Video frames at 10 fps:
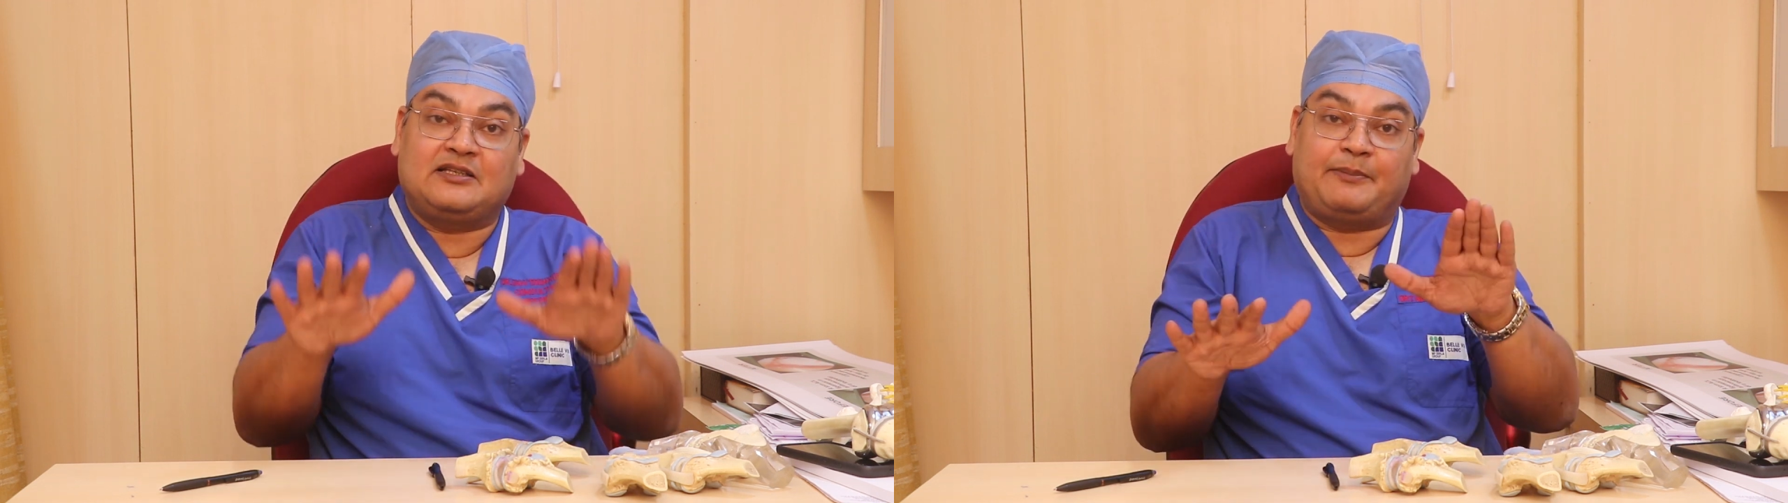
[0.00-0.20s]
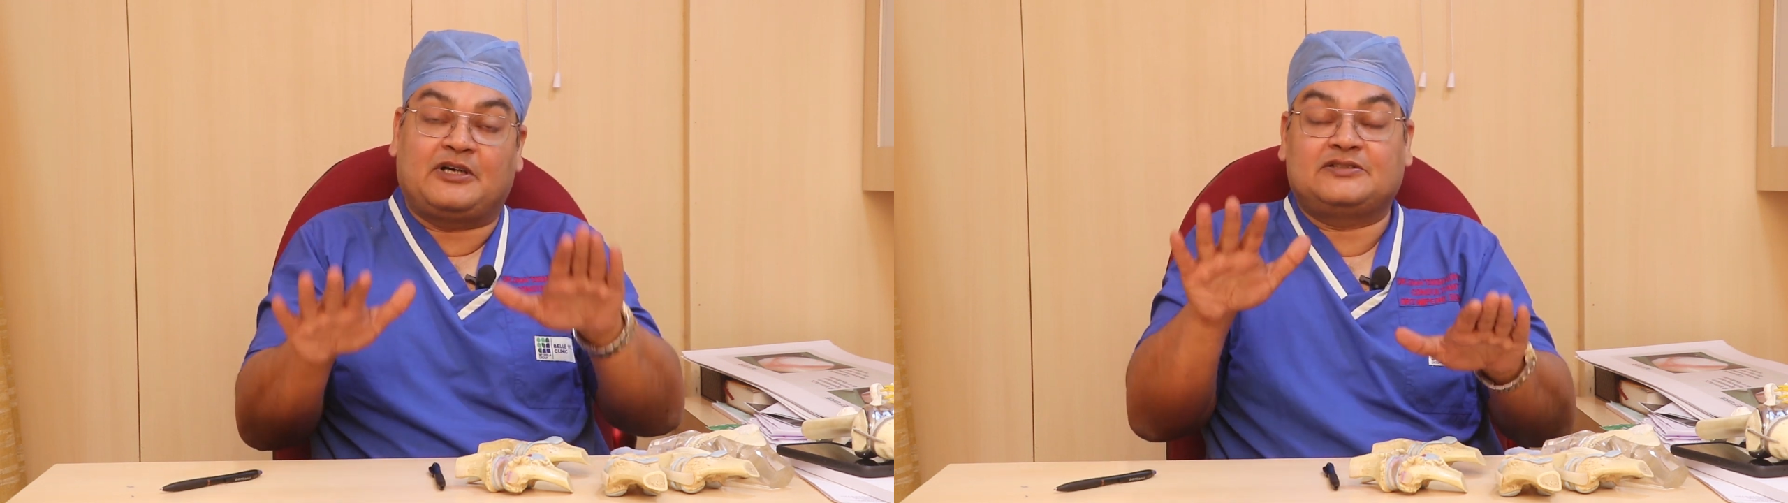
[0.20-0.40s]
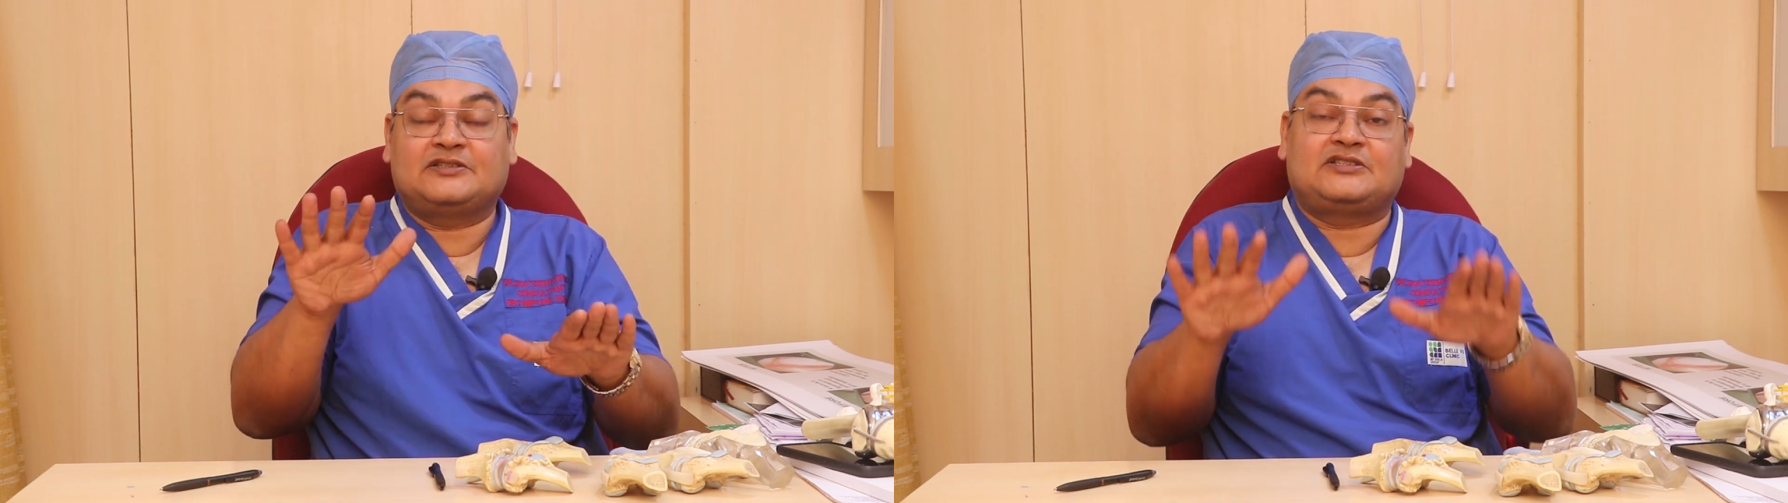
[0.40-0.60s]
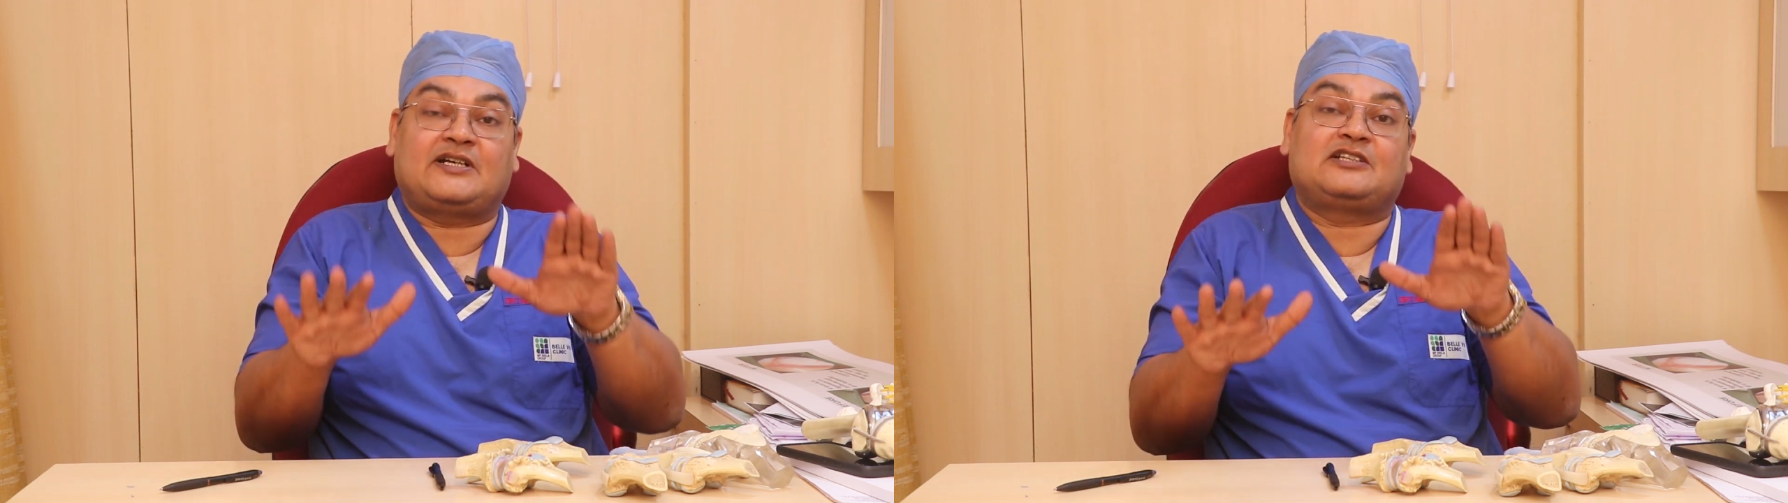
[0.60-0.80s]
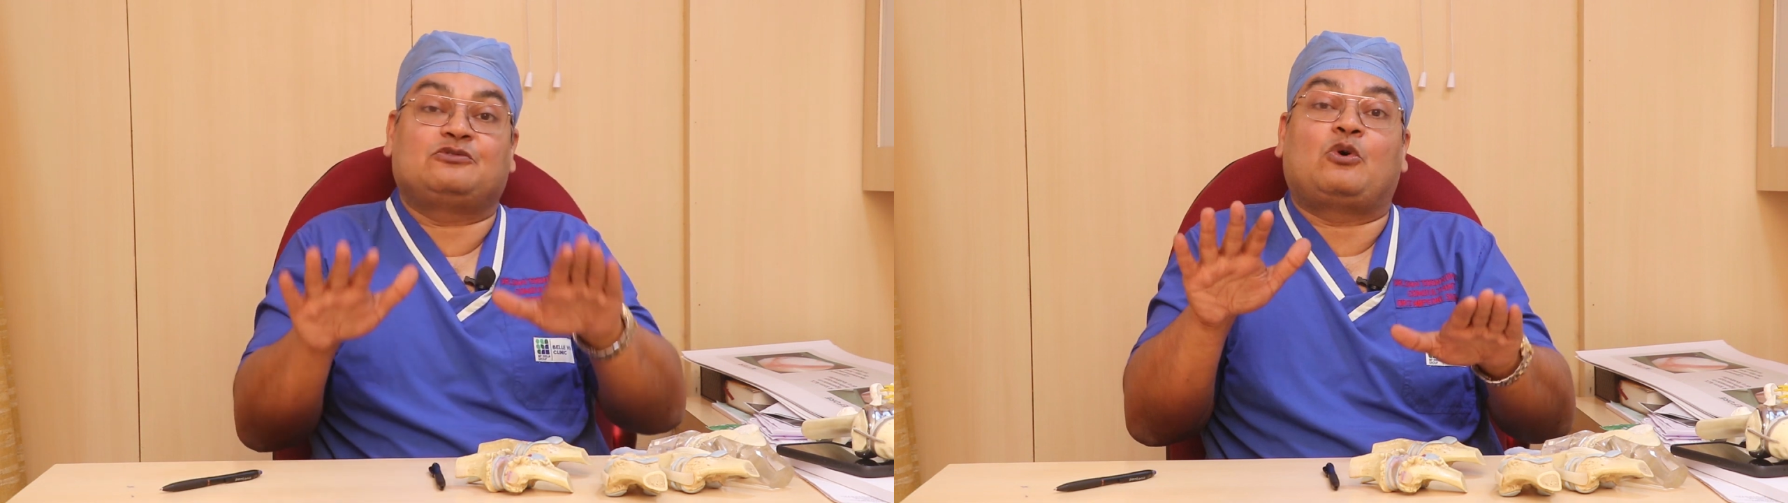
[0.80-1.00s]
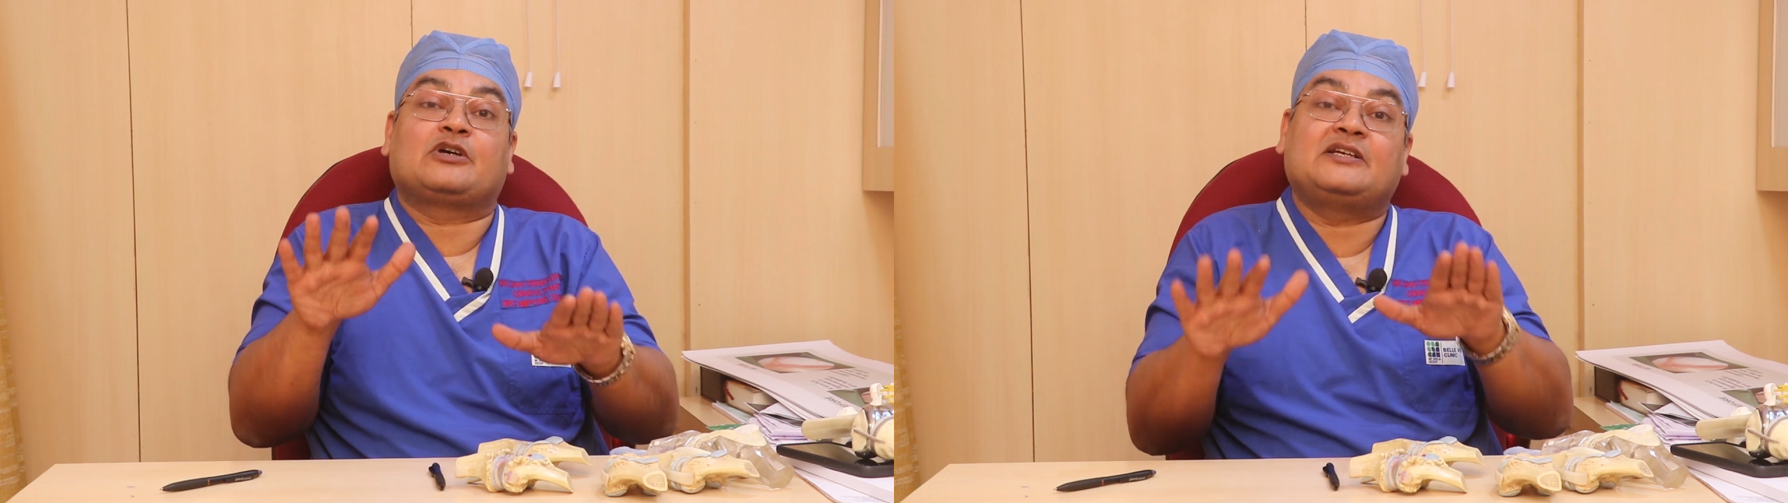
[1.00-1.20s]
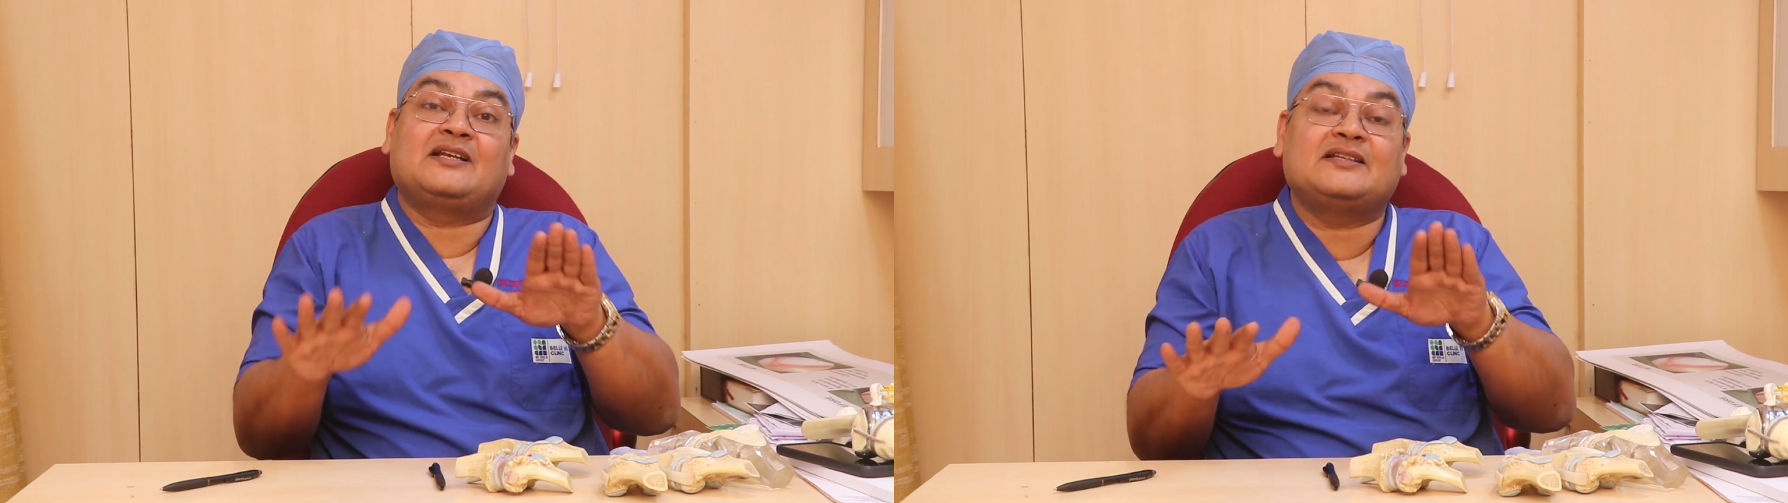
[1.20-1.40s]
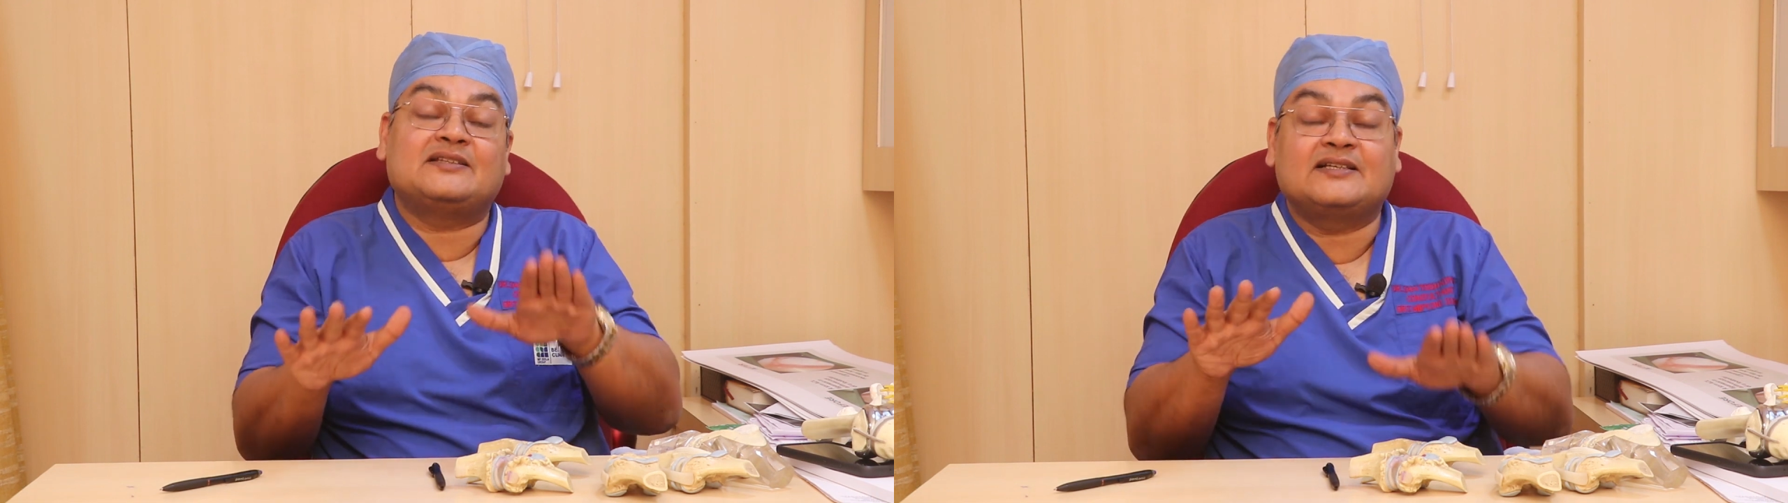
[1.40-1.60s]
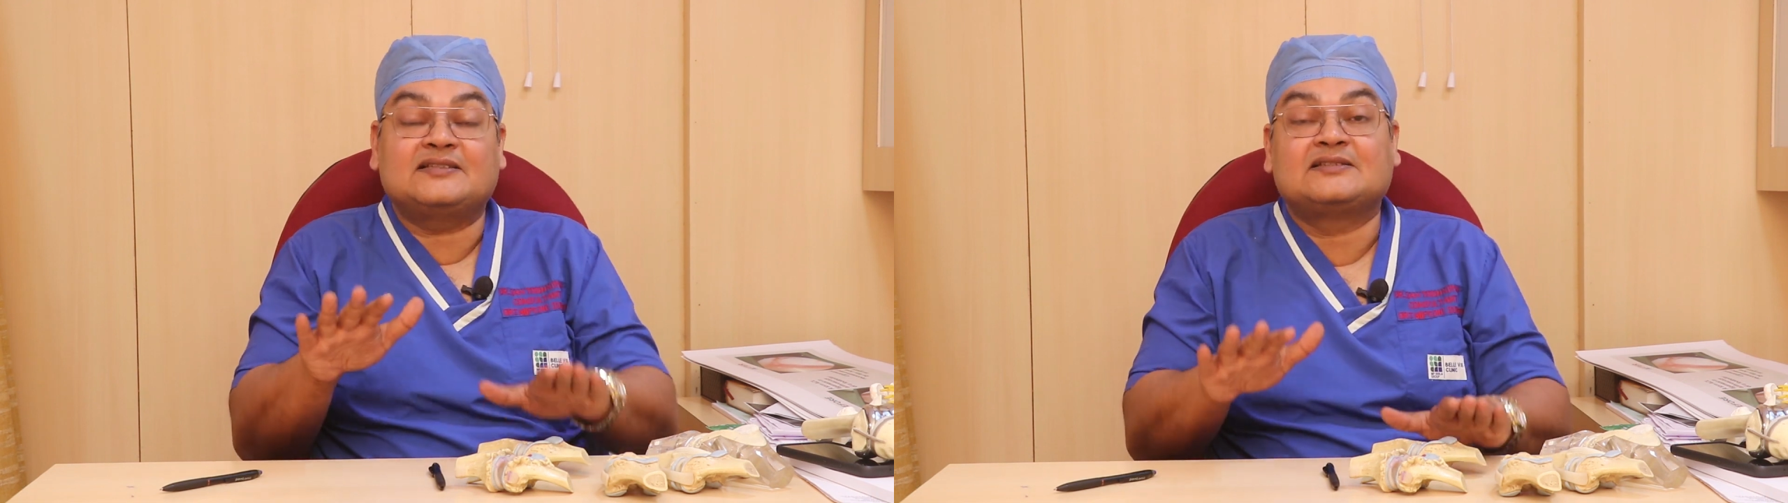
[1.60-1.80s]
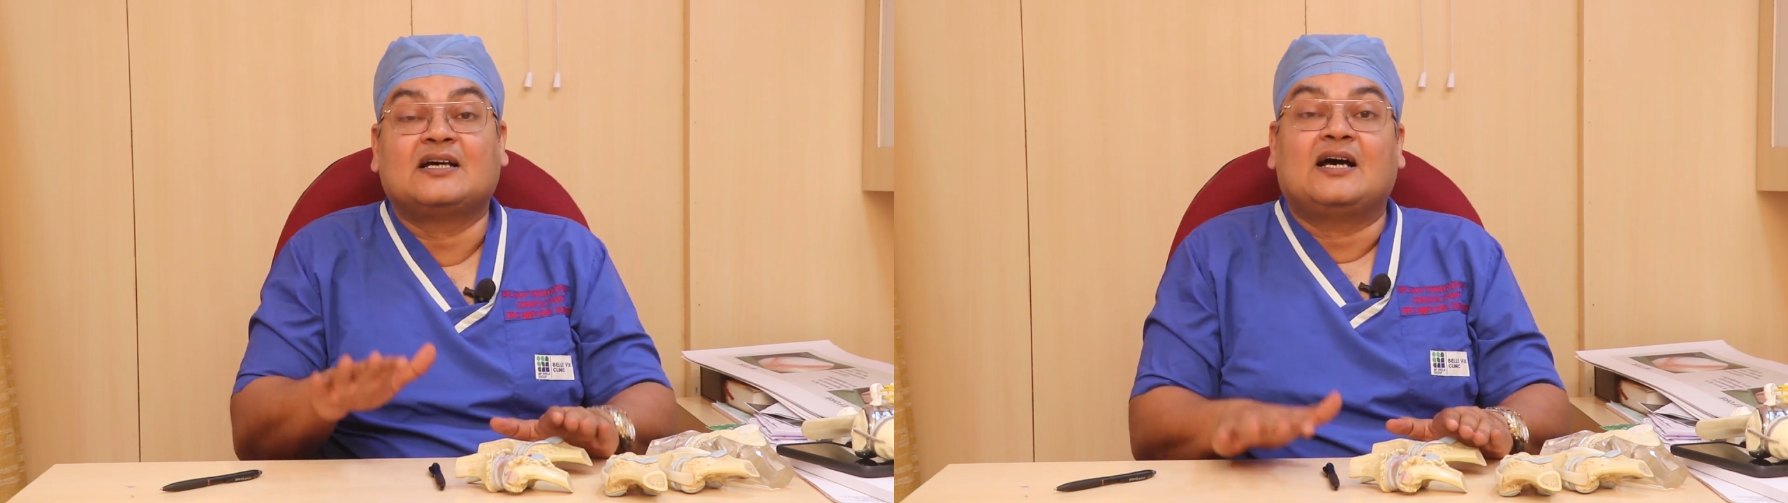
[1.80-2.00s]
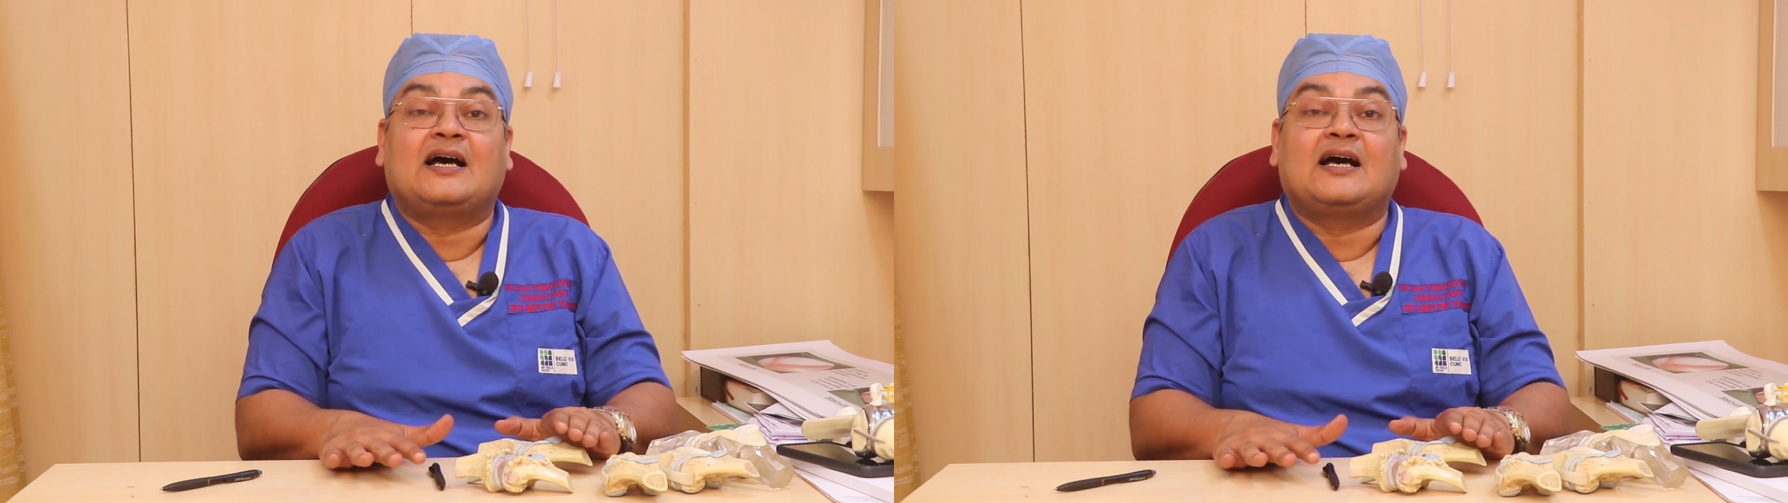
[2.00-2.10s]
The person starts walking like this,